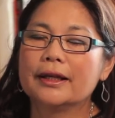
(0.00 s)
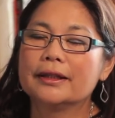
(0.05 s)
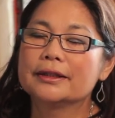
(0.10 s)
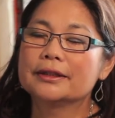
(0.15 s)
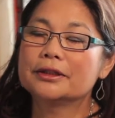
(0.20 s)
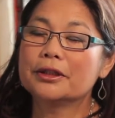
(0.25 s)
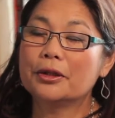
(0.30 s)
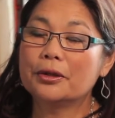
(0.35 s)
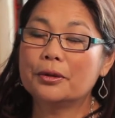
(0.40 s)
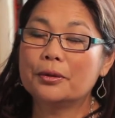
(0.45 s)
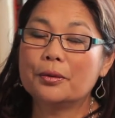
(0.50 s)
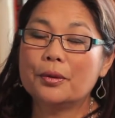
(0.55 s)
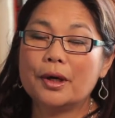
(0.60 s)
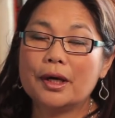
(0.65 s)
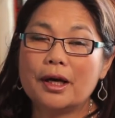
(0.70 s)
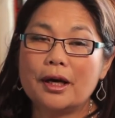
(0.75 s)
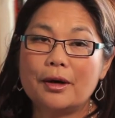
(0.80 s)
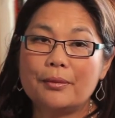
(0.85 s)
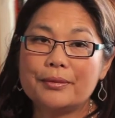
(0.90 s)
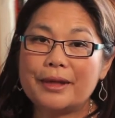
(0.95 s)
So
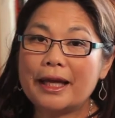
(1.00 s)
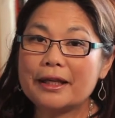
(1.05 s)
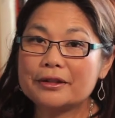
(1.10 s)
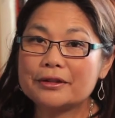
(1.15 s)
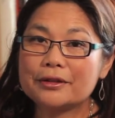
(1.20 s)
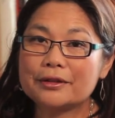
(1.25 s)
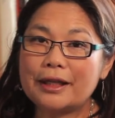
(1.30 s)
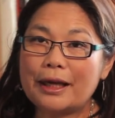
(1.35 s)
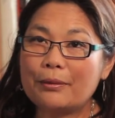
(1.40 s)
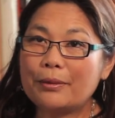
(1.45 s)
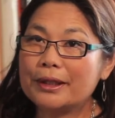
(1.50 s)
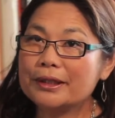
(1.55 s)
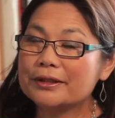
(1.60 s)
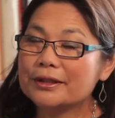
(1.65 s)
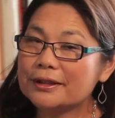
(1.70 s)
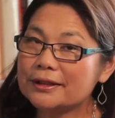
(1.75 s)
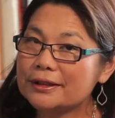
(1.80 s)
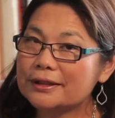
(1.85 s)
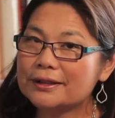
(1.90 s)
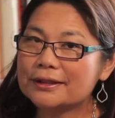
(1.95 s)
that went
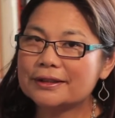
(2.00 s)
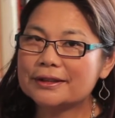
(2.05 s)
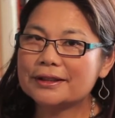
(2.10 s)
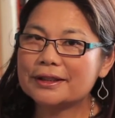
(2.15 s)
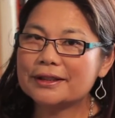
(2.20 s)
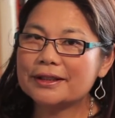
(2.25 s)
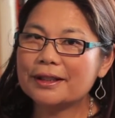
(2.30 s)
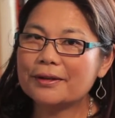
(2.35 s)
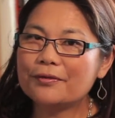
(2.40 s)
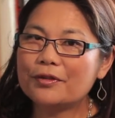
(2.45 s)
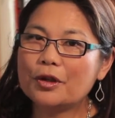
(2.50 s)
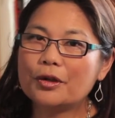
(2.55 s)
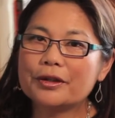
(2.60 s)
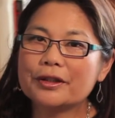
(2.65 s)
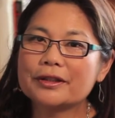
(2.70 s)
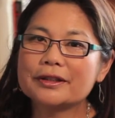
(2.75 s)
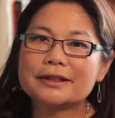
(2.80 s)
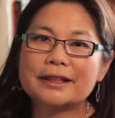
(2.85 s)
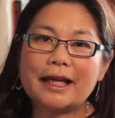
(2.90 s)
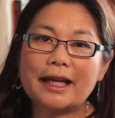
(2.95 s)
to the
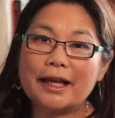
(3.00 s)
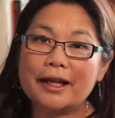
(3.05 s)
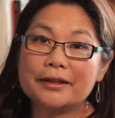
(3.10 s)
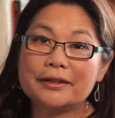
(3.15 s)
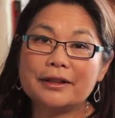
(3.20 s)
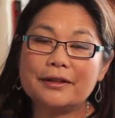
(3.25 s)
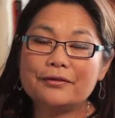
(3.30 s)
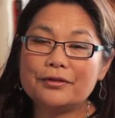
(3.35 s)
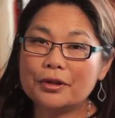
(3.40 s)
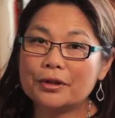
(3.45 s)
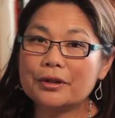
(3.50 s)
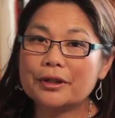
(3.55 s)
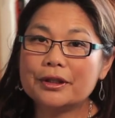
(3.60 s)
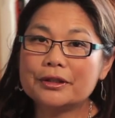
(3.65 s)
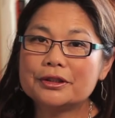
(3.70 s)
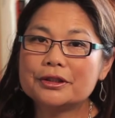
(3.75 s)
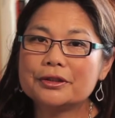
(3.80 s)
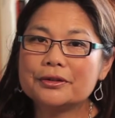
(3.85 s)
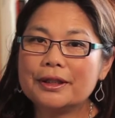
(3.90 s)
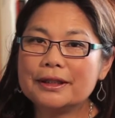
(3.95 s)
voters, and they
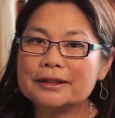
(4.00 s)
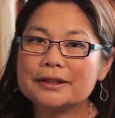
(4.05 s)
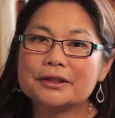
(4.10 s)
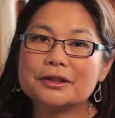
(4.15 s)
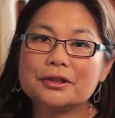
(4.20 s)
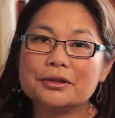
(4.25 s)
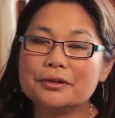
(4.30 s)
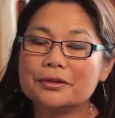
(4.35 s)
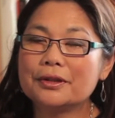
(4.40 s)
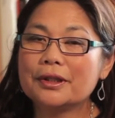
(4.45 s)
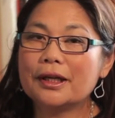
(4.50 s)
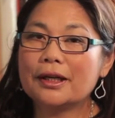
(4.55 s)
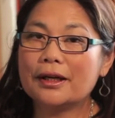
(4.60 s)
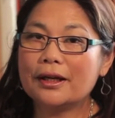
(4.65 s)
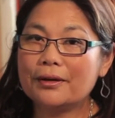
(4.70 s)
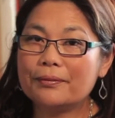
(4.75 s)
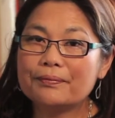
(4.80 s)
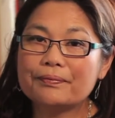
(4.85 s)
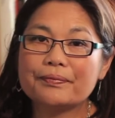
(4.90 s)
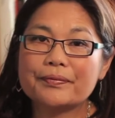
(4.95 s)
voted to institute
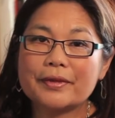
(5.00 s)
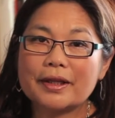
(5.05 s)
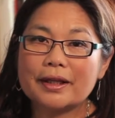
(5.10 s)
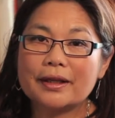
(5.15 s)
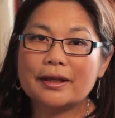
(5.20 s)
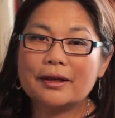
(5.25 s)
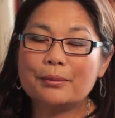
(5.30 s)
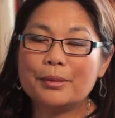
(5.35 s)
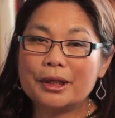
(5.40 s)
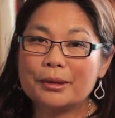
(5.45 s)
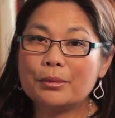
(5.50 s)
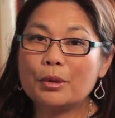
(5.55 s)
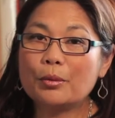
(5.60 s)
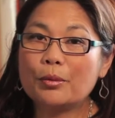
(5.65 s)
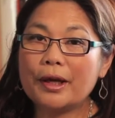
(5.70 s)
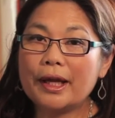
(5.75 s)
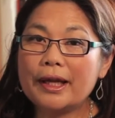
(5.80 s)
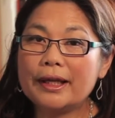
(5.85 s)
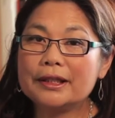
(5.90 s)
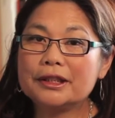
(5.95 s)
a minimum
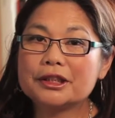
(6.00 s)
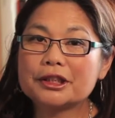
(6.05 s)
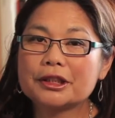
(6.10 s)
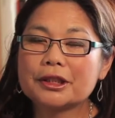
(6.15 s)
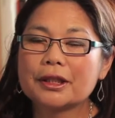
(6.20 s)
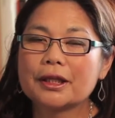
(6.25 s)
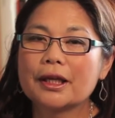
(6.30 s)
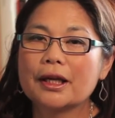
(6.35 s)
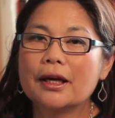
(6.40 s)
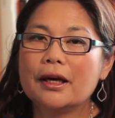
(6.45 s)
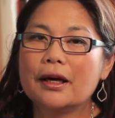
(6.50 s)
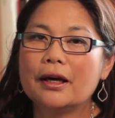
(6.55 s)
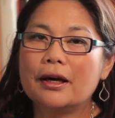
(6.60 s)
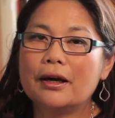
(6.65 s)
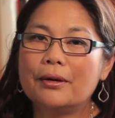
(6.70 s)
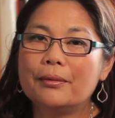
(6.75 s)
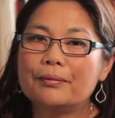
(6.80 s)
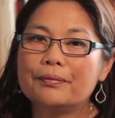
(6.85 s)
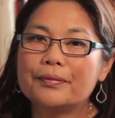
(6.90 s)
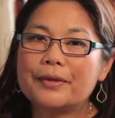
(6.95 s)
wage
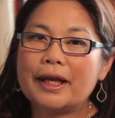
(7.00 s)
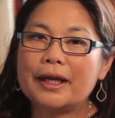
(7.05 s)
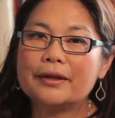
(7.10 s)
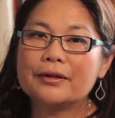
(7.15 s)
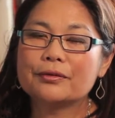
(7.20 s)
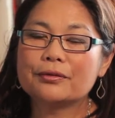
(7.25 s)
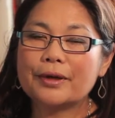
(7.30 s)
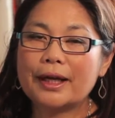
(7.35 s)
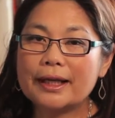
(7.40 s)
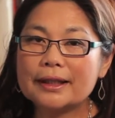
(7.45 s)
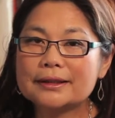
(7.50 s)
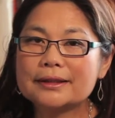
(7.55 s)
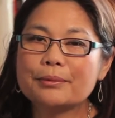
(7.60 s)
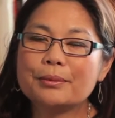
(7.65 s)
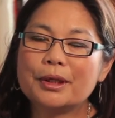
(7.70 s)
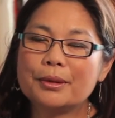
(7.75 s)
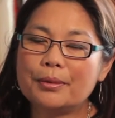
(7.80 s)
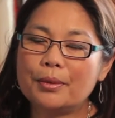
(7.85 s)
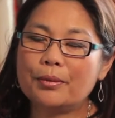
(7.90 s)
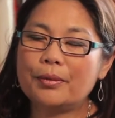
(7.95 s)
that raised the
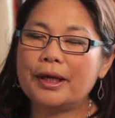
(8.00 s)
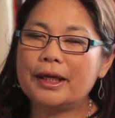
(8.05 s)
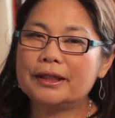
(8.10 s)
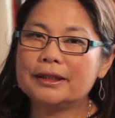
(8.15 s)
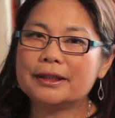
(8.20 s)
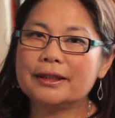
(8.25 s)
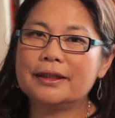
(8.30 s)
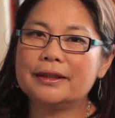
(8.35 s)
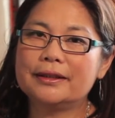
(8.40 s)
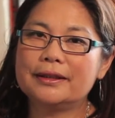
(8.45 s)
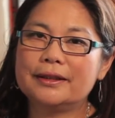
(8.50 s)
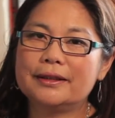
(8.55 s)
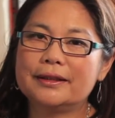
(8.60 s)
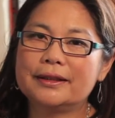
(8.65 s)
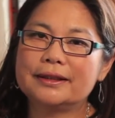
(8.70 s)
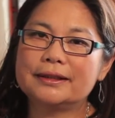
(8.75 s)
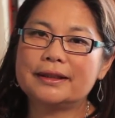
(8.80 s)
minimum wage in the